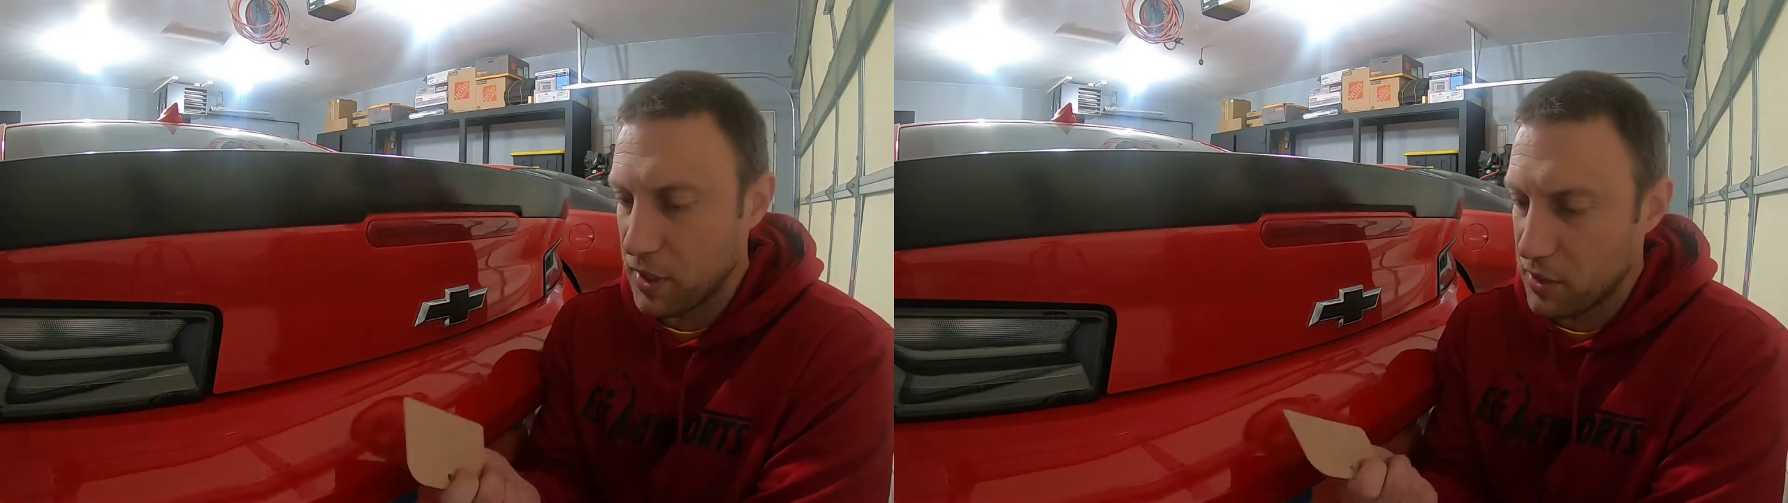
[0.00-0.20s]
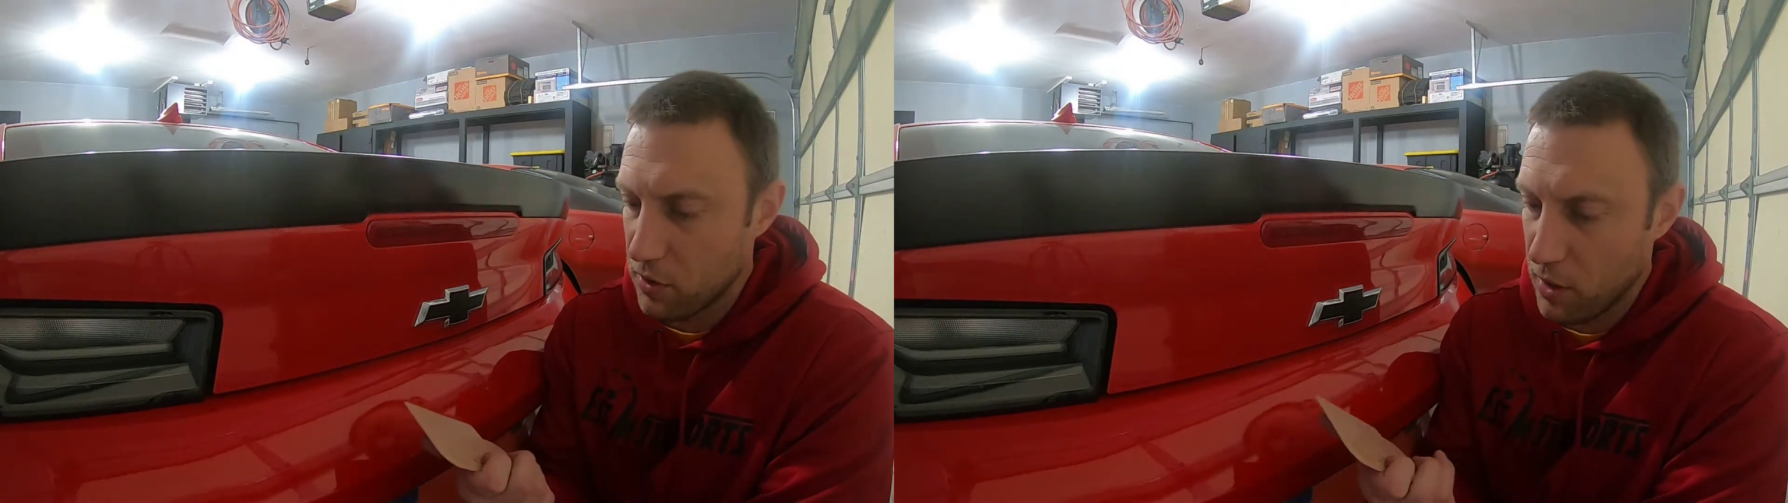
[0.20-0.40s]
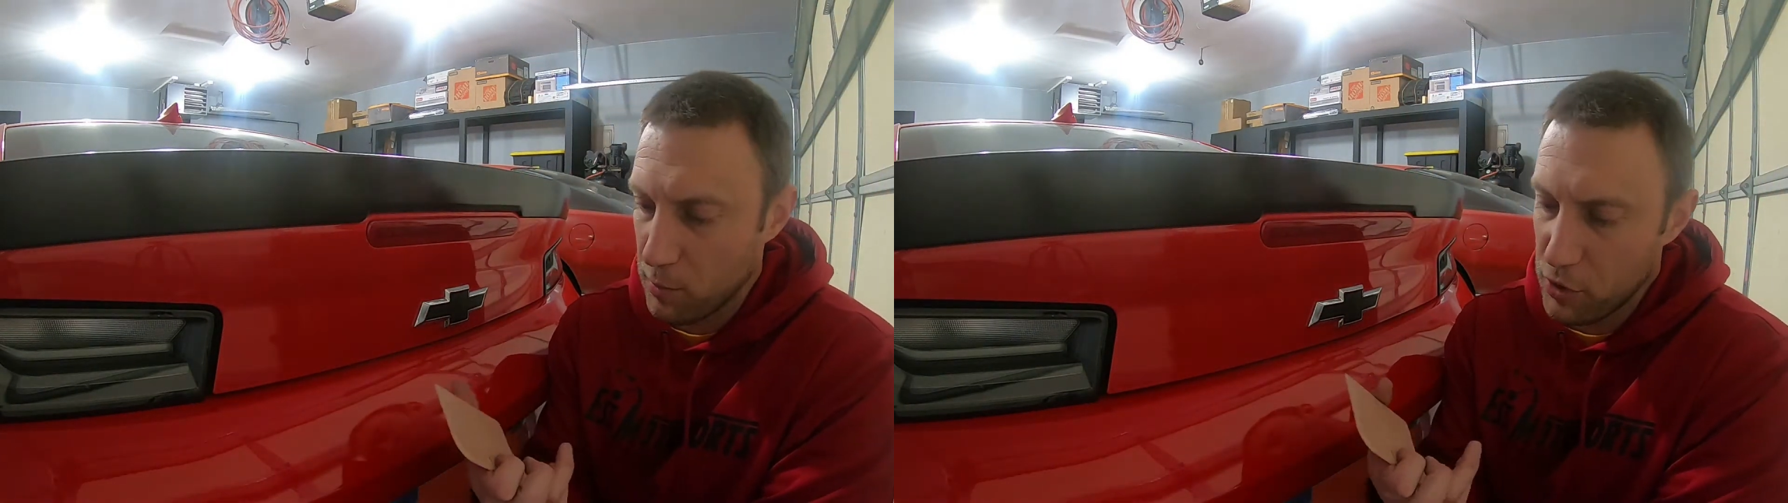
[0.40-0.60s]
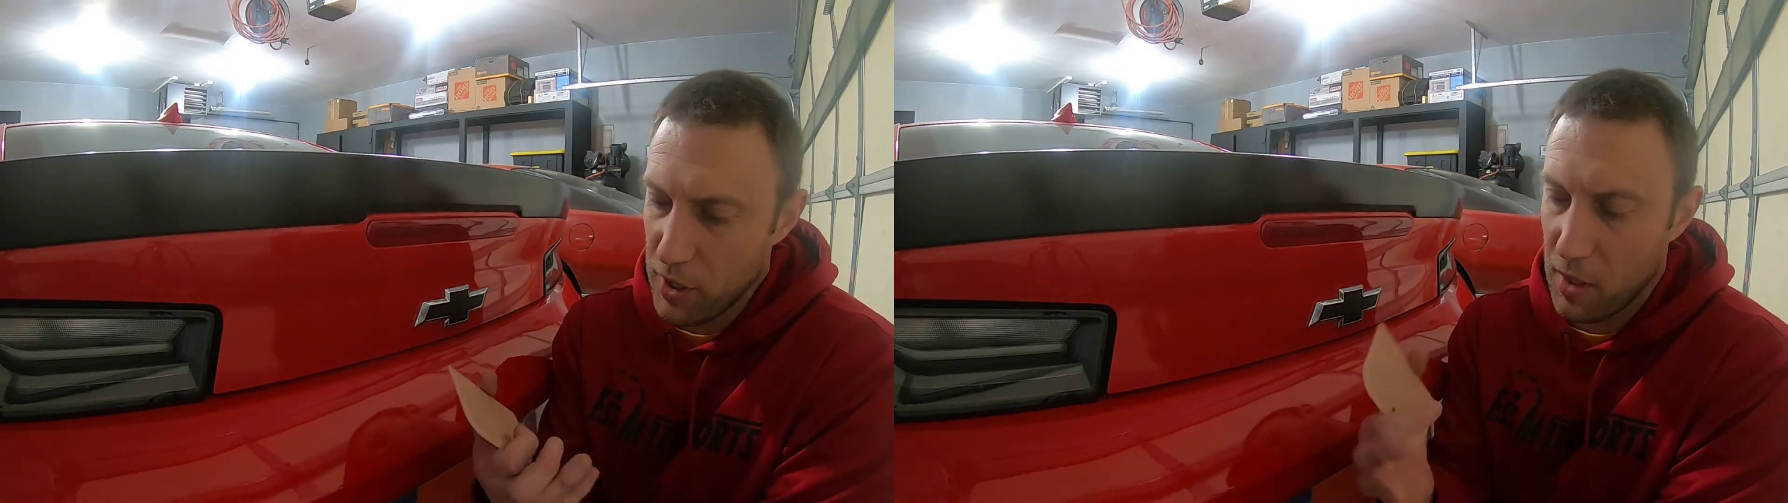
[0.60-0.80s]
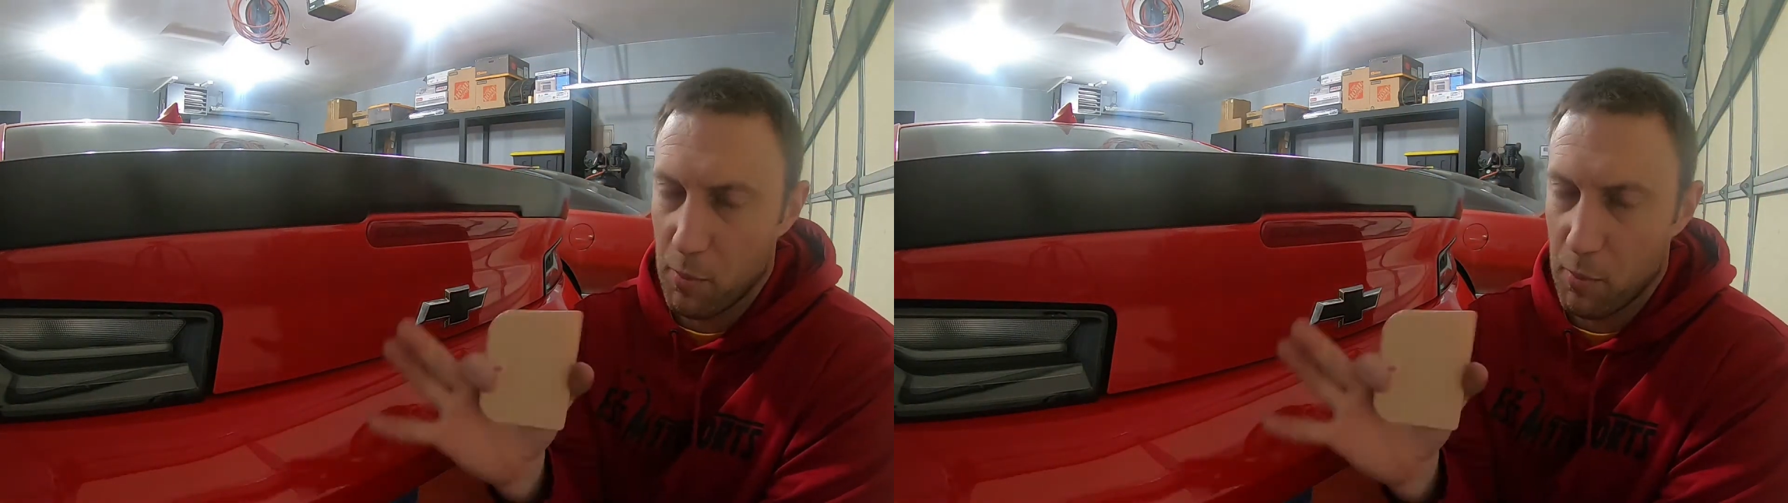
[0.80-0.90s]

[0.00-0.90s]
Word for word: so I'm trying a